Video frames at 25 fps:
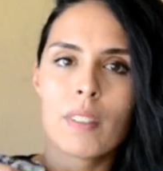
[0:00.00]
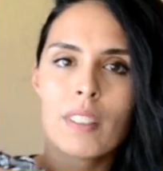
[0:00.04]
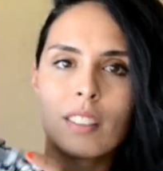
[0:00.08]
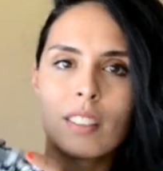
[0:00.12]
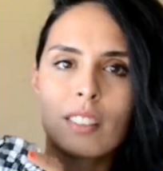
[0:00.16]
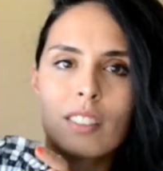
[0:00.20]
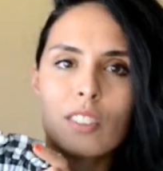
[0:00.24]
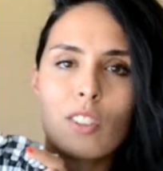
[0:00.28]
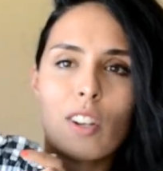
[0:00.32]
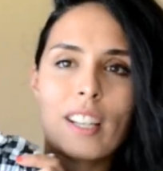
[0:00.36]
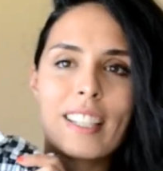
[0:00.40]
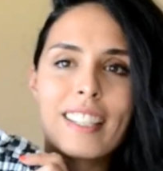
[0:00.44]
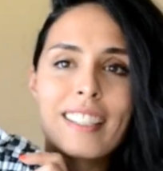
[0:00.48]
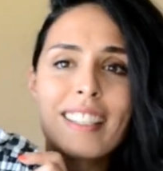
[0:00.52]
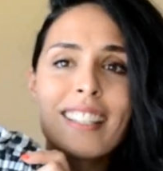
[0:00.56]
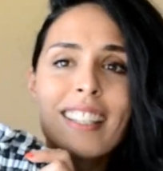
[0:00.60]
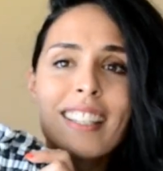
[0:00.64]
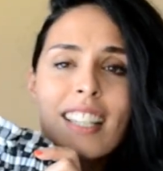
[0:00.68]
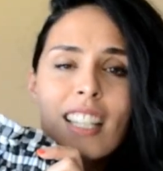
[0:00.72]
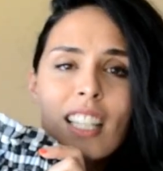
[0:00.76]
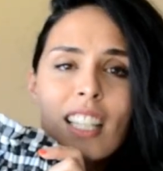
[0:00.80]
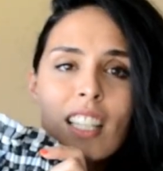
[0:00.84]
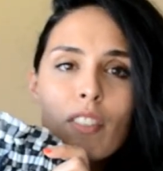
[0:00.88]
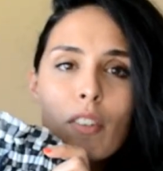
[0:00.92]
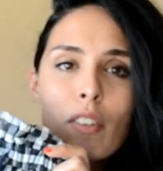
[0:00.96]
so I
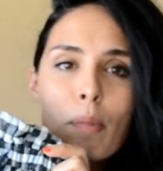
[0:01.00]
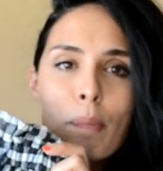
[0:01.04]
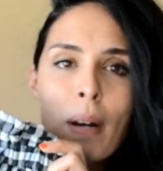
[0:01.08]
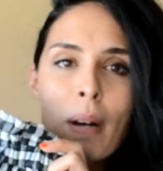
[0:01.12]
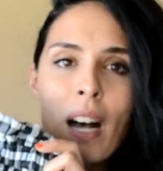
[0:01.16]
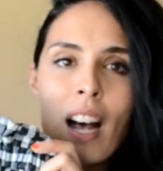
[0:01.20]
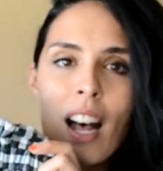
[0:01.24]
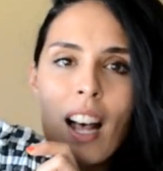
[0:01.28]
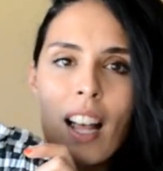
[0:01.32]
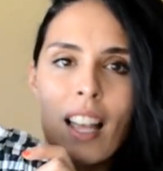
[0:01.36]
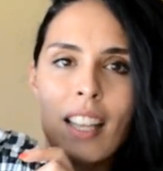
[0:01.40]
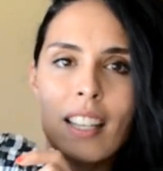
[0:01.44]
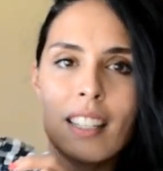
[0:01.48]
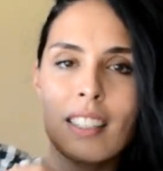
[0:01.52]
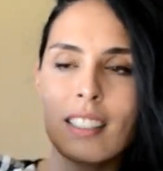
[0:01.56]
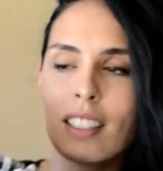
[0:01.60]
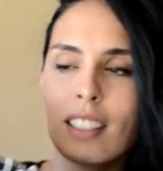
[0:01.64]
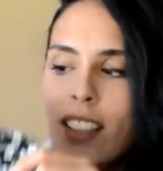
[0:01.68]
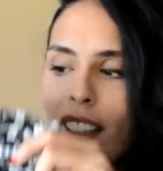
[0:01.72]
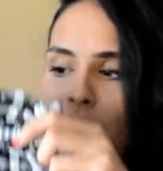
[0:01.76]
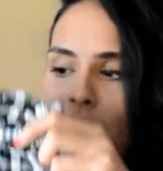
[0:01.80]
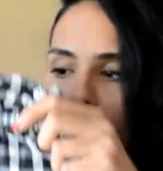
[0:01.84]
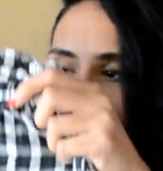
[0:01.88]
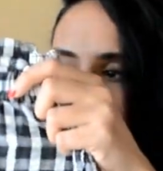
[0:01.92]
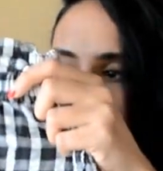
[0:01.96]
couldn't leave it behind,
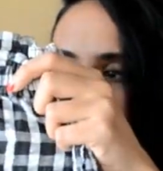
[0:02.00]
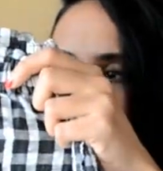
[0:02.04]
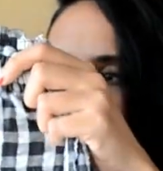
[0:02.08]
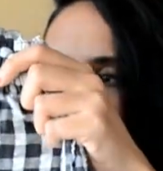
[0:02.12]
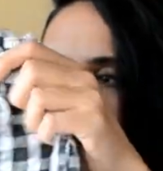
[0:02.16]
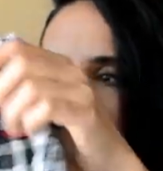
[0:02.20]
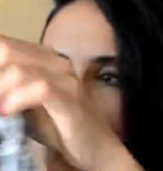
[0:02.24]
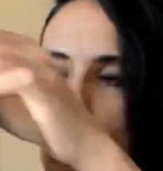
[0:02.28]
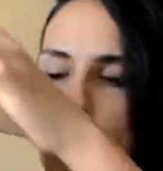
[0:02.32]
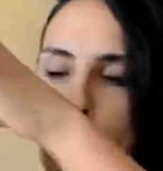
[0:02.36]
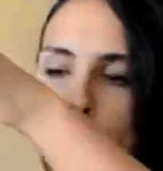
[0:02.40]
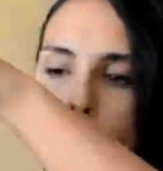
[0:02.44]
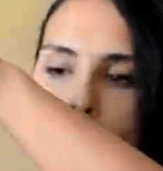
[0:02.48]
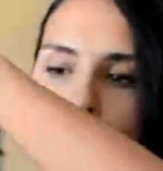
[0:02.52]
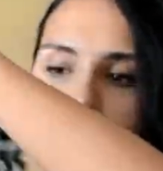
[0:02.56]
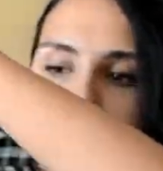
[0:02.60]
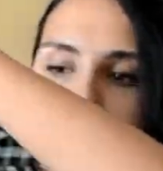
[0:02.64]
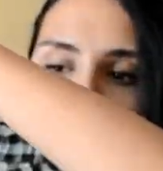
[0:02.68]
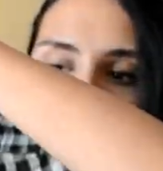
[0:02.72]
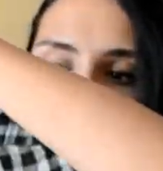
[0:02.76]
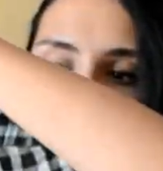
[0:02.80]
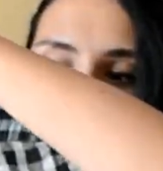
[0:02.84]
so I picked this